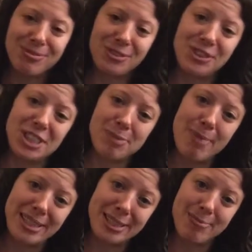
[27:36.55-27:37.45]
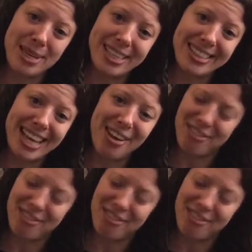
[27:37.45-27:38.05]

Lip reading: It was just best to be itself.